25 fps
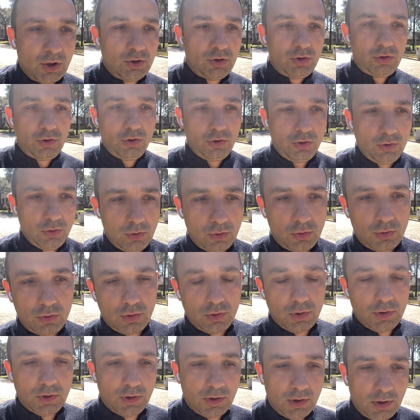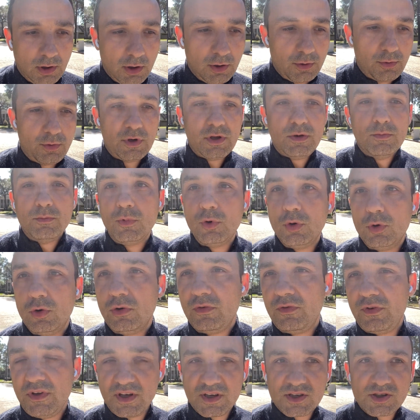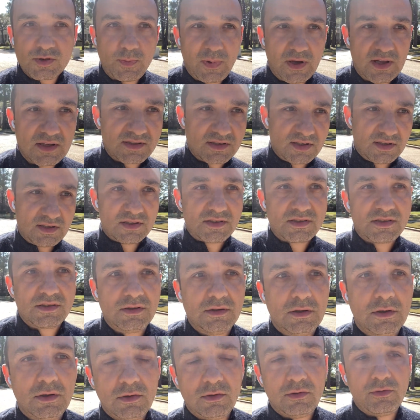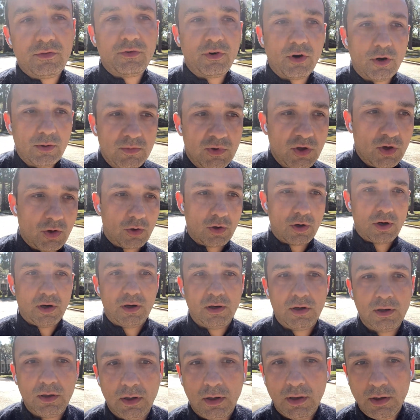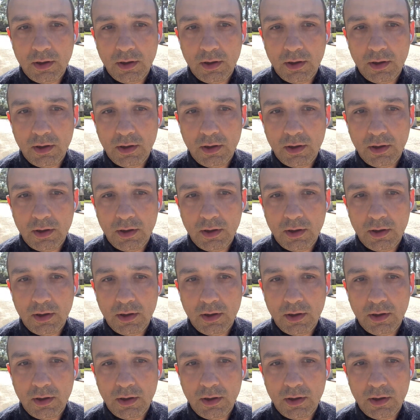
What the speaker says: to remove expenses from your